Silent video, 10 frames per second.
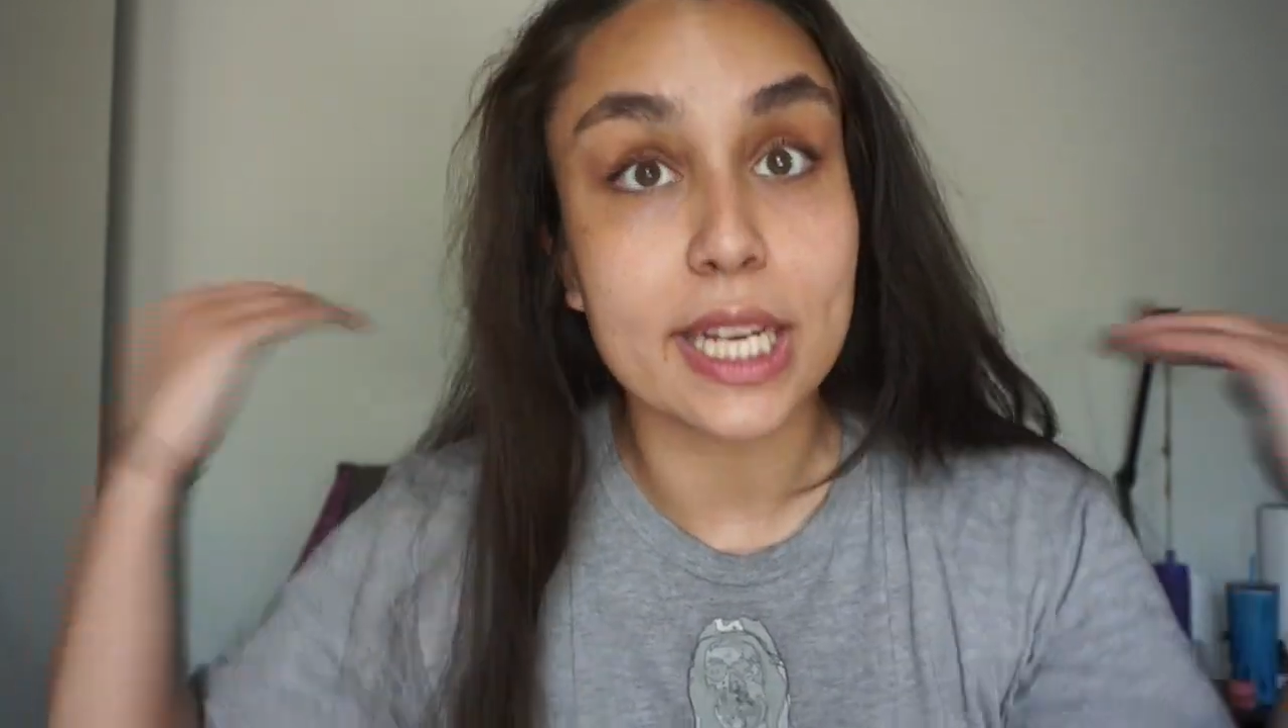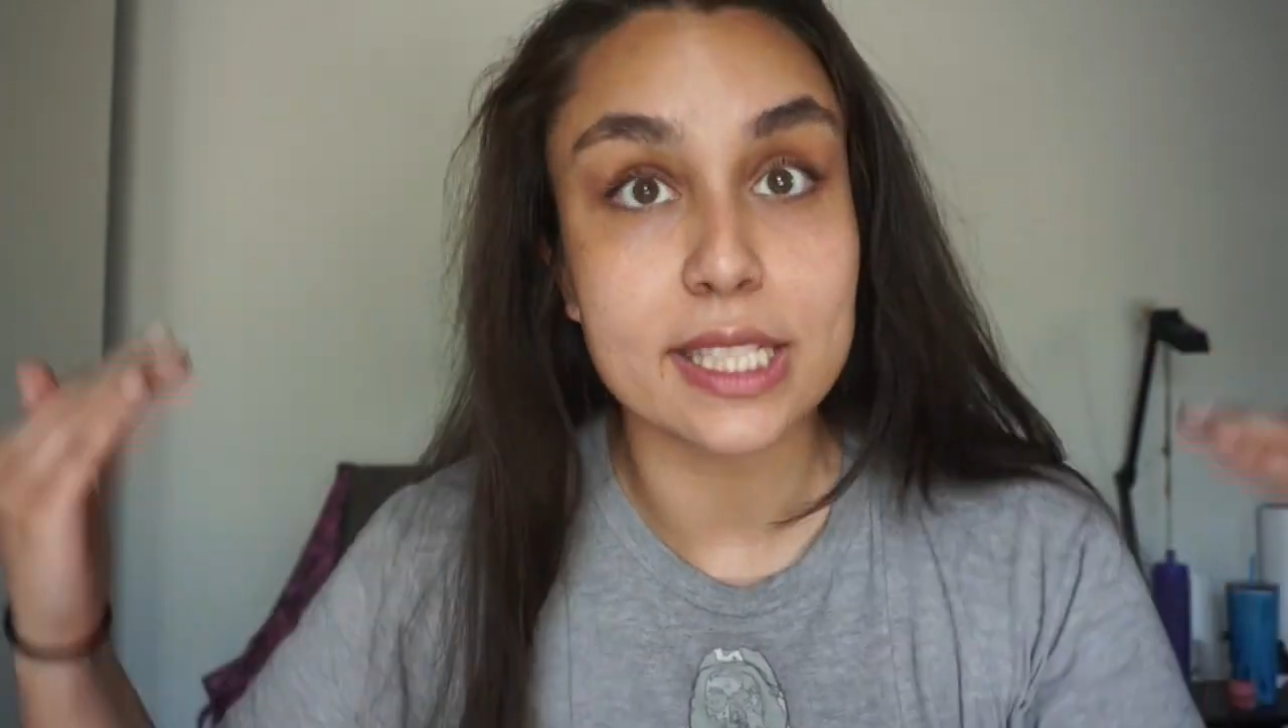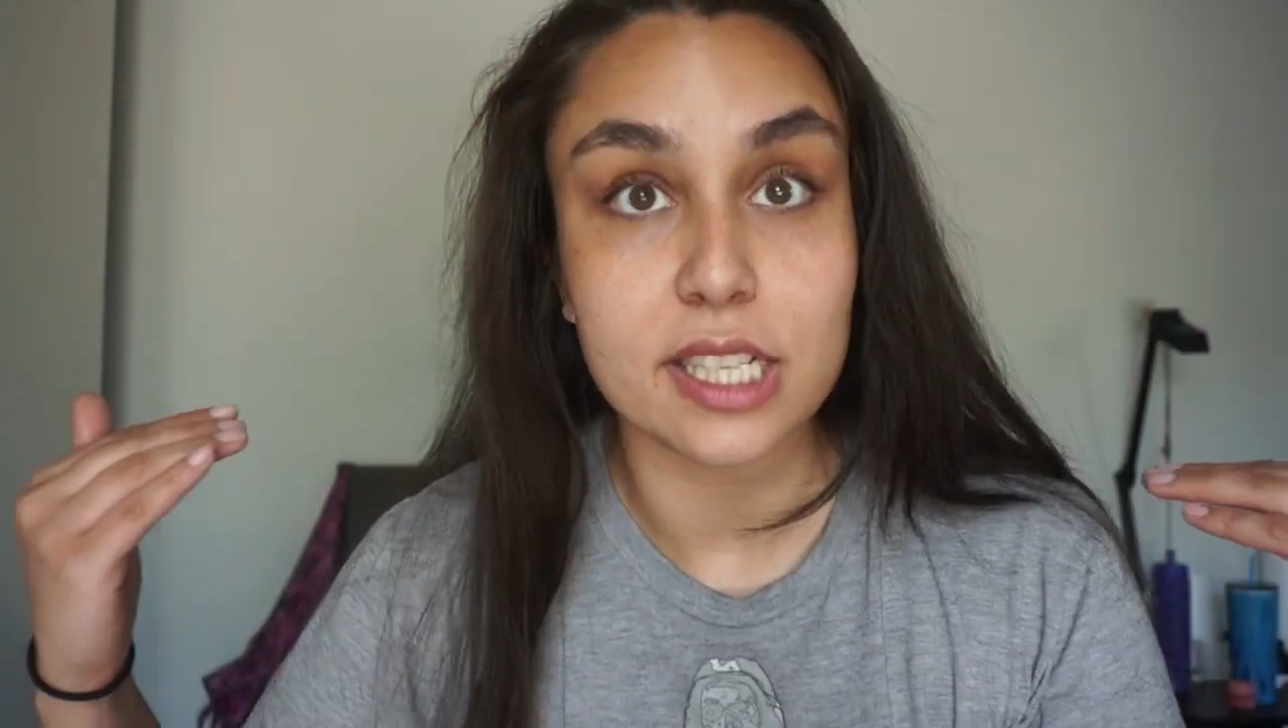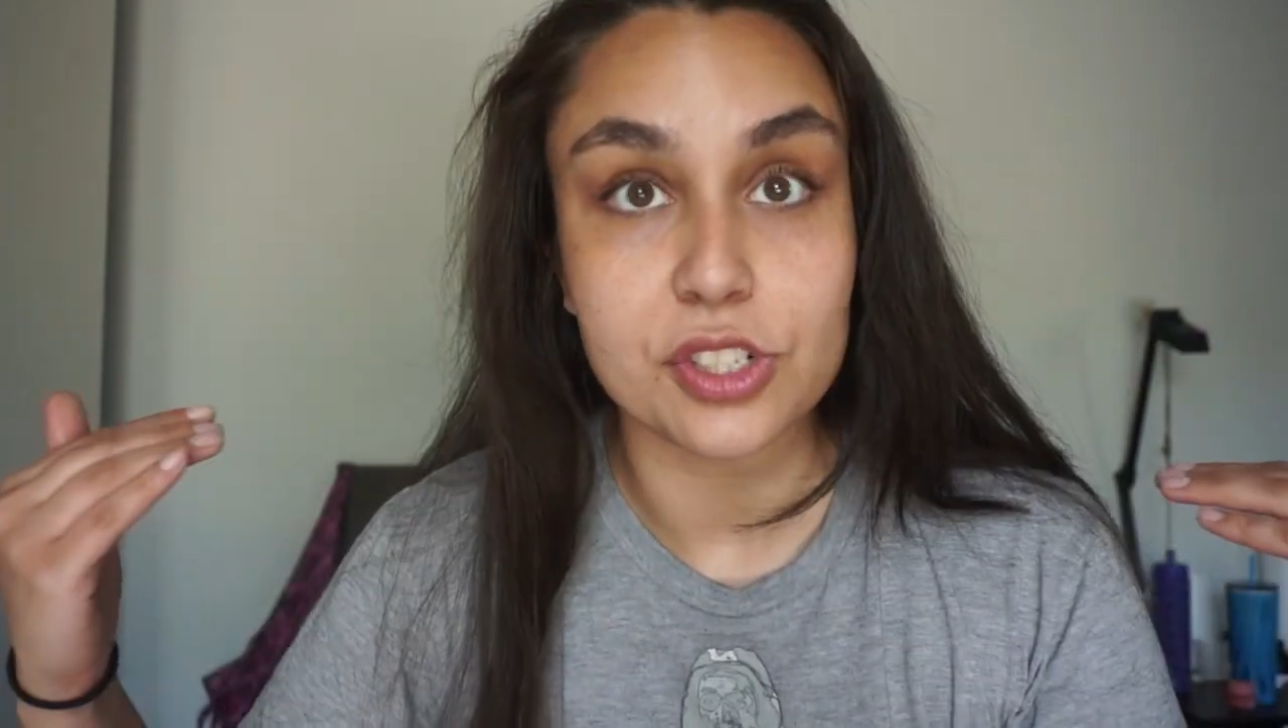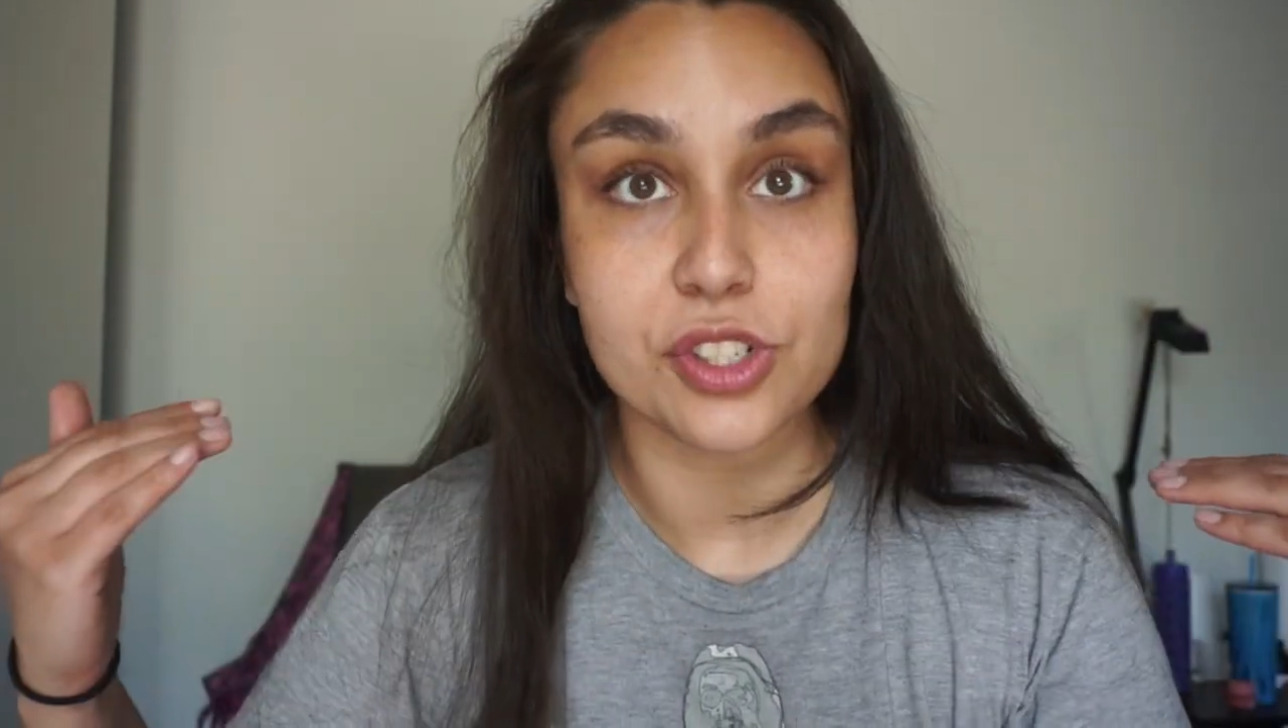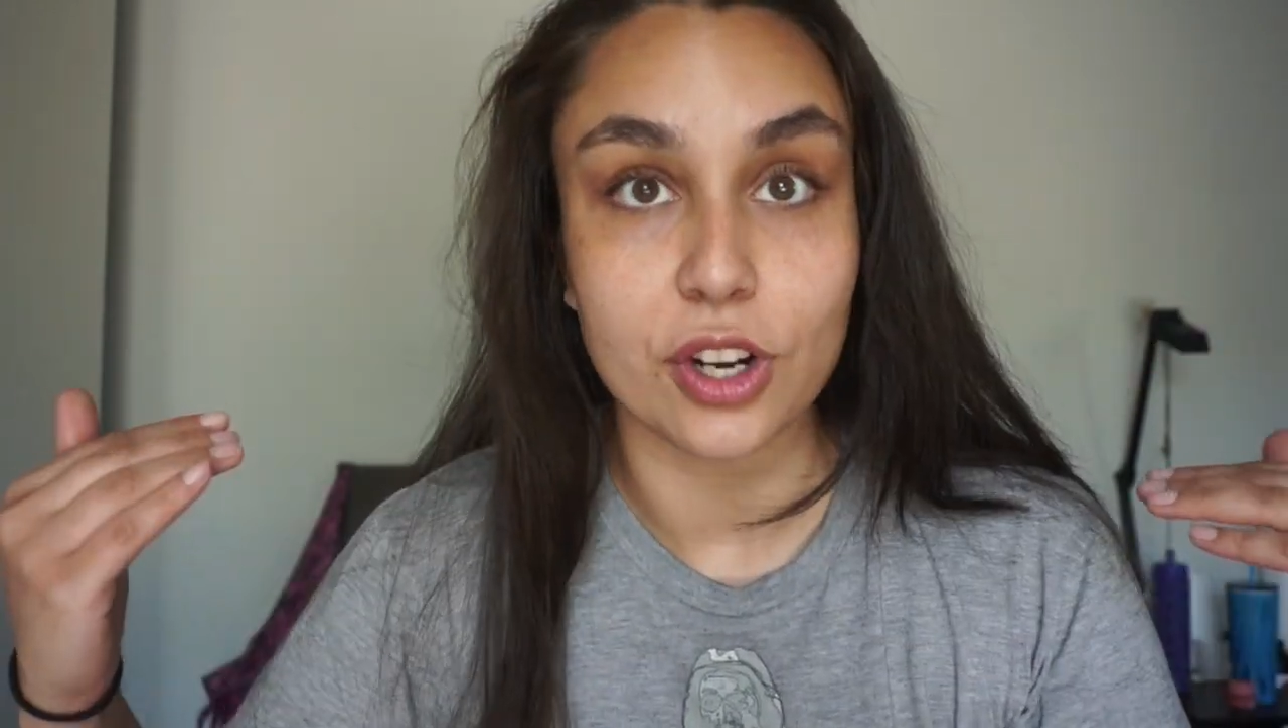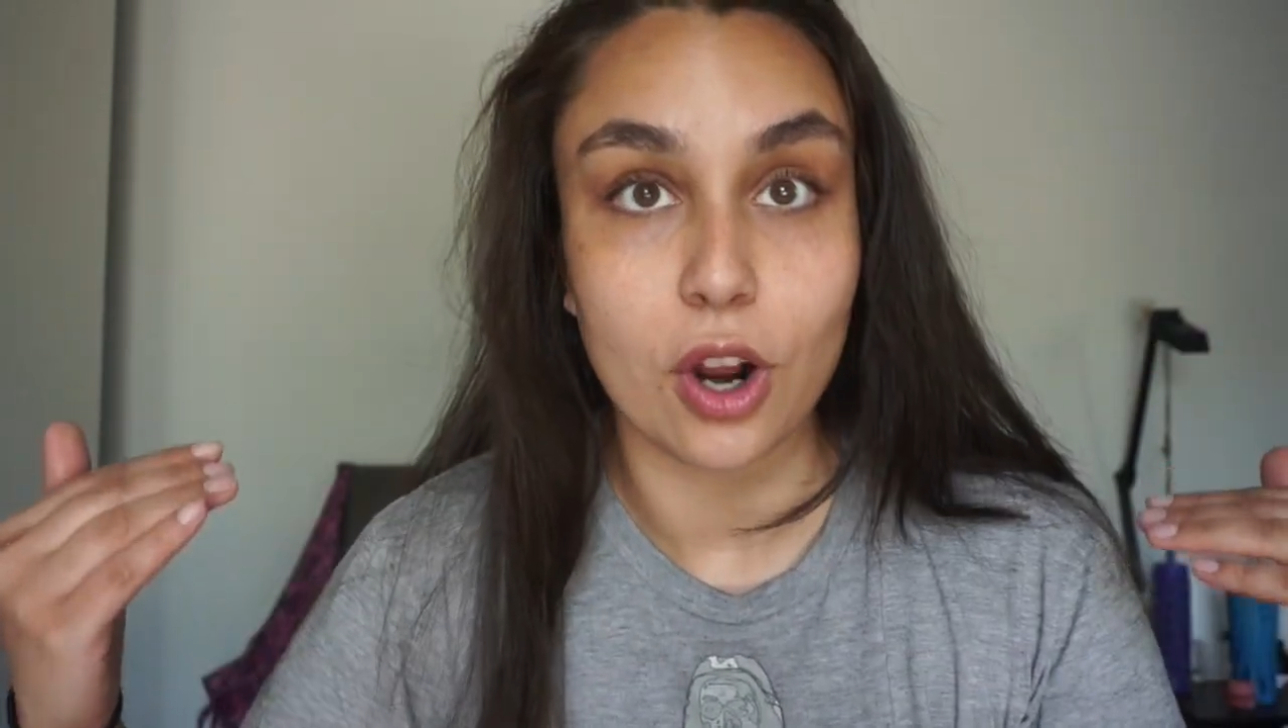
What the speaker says: conditioner